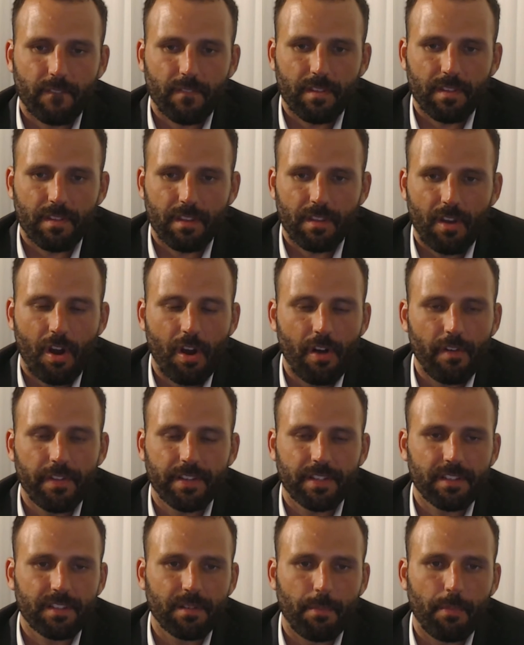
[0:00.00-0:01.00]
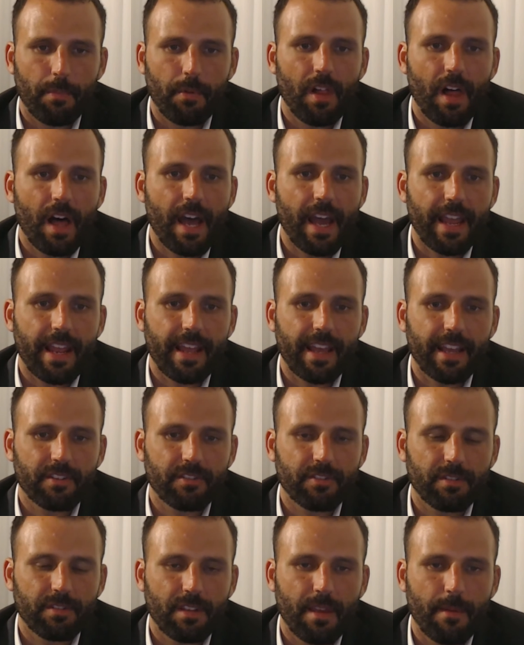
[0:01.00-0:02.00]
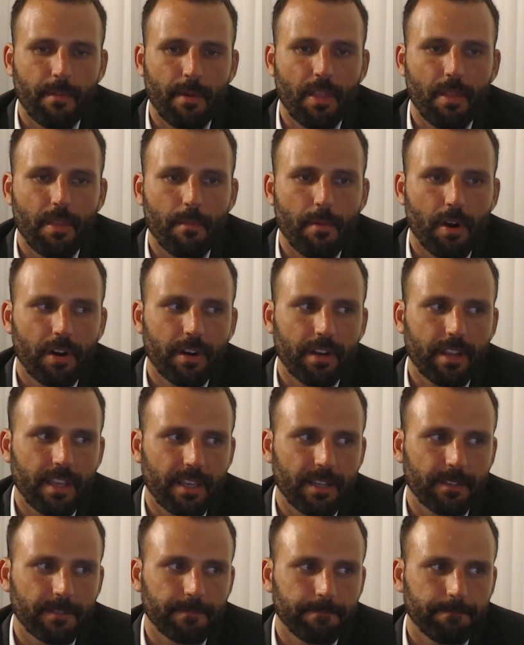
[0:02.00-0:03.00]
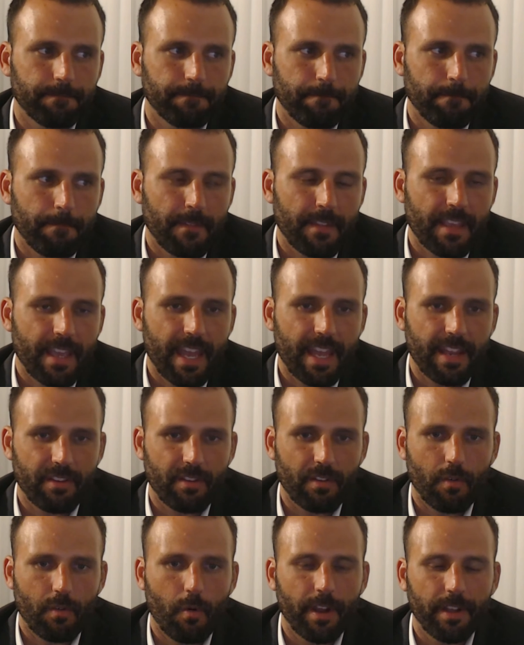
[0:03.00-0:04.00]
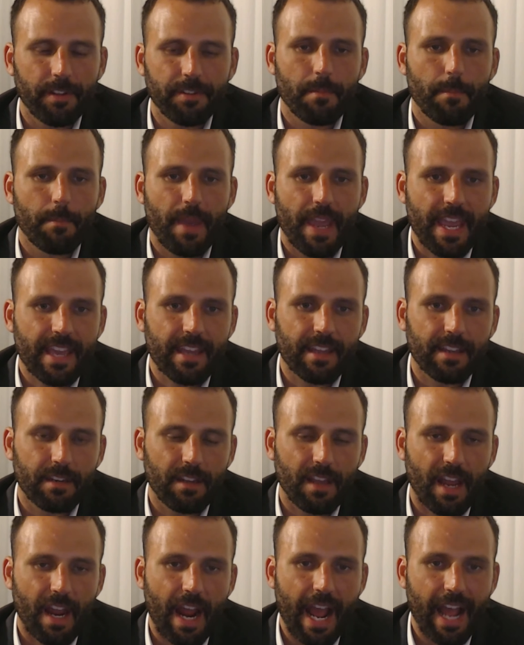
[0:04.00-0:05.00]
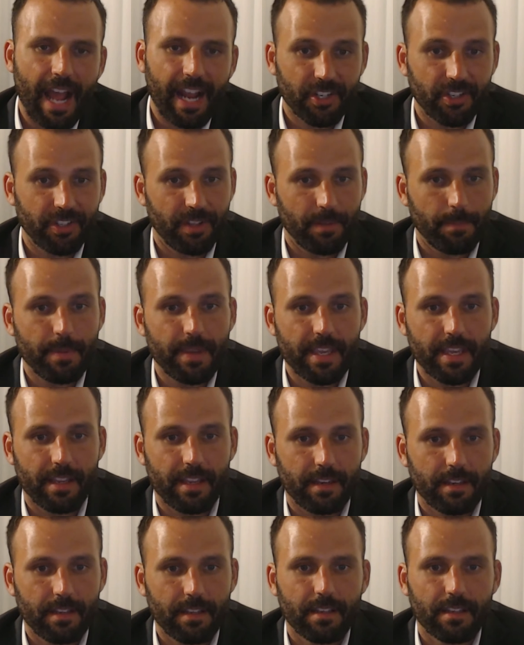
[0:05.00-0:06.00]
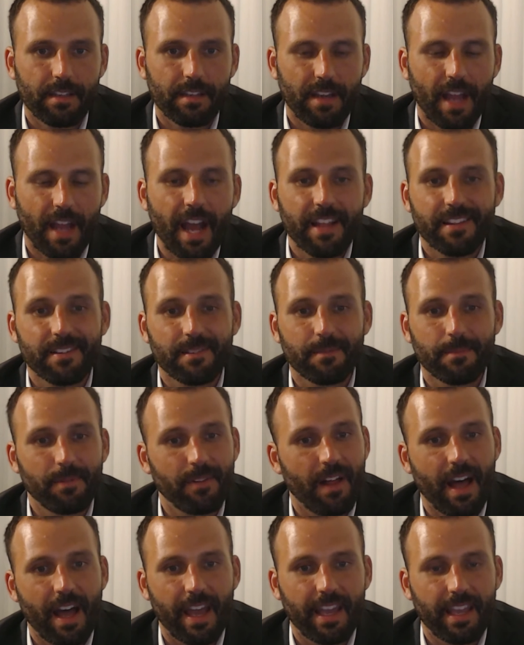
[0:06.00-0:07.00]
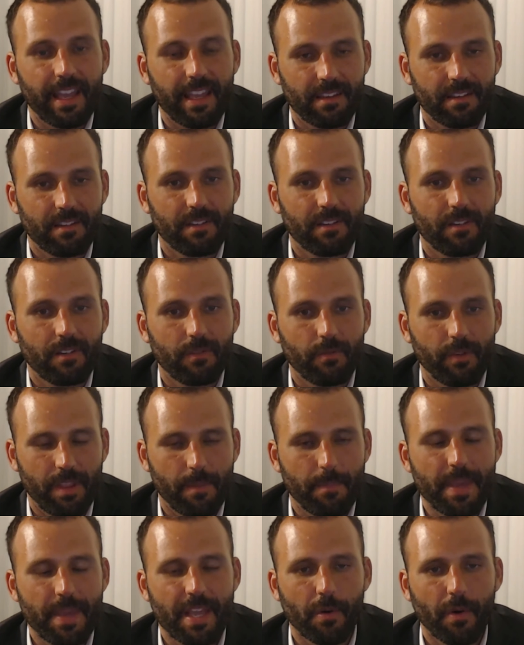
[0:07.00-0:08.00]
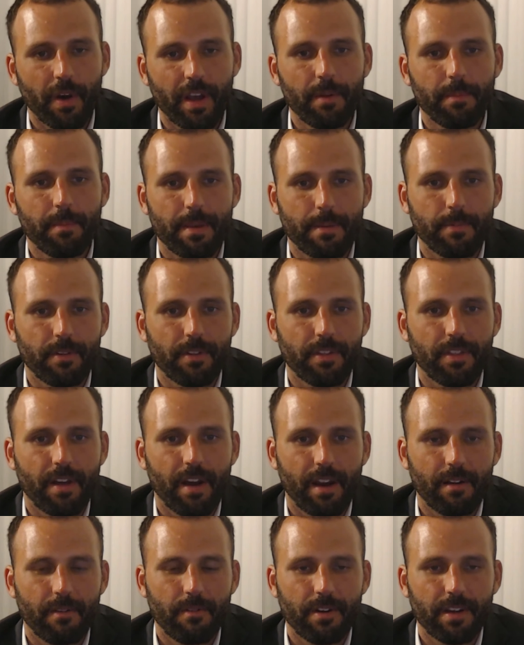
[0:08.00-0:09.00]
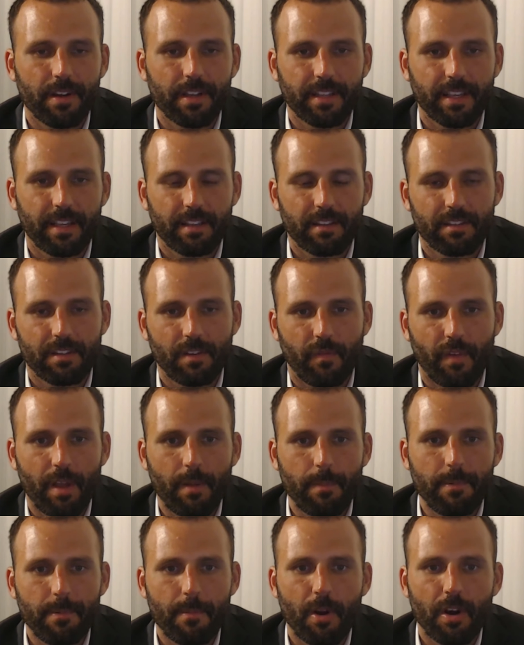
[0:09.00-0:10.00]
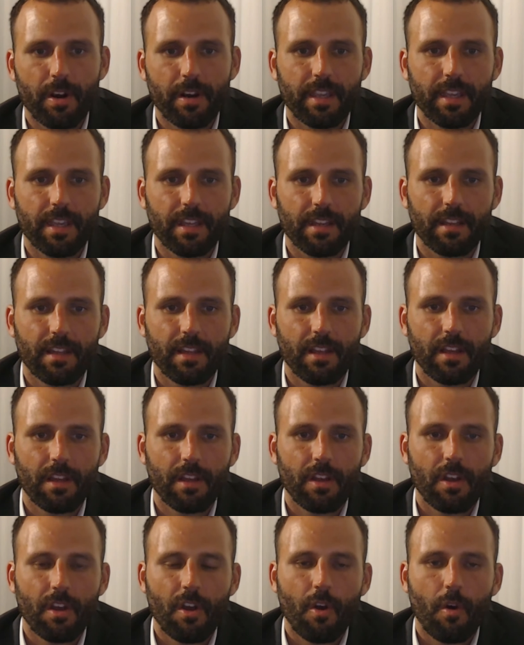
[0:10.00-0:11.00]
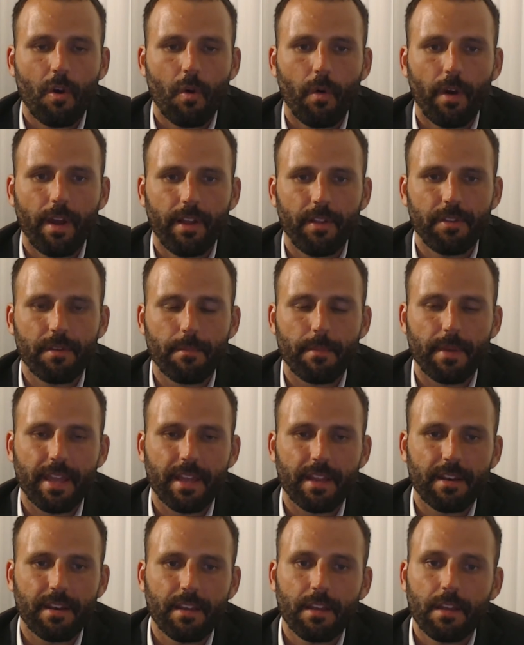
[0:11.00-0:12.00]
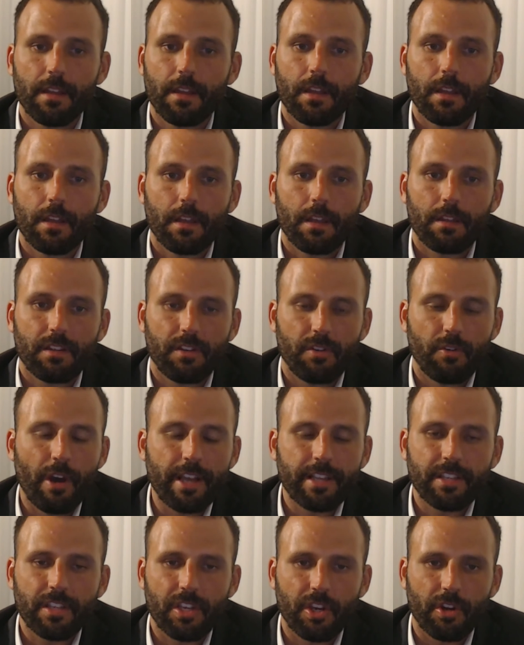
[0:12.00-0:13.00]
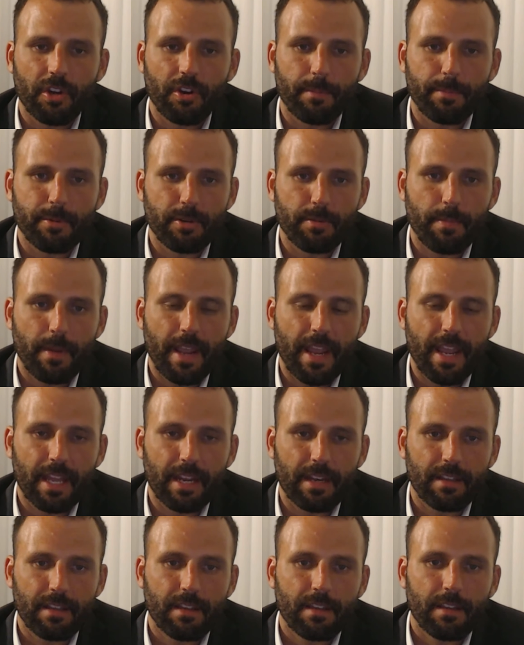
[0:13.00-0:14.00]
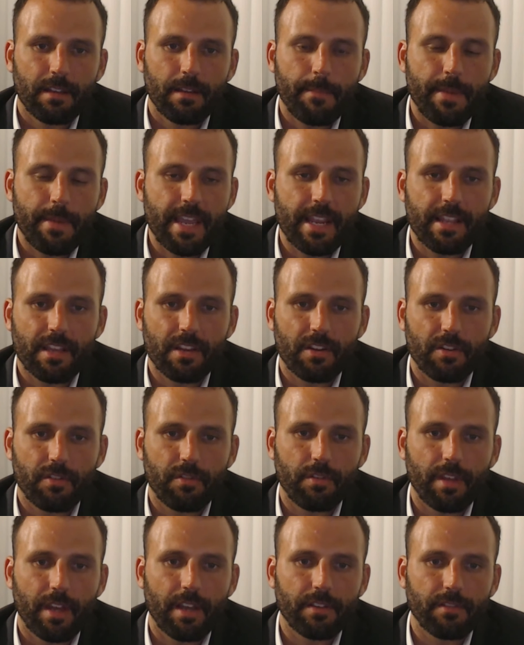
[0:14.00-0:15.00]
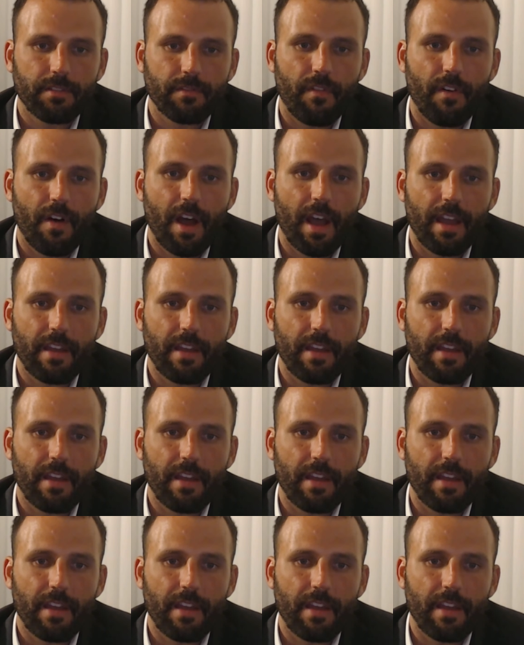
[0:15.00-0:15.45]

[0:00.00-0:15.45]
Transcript: all this supply came on the market and oil demand actually peaked, not supply, when the peak oil people thought it was. Like, developed market oil demand, the US and Europe and Japan, peaked in 2005.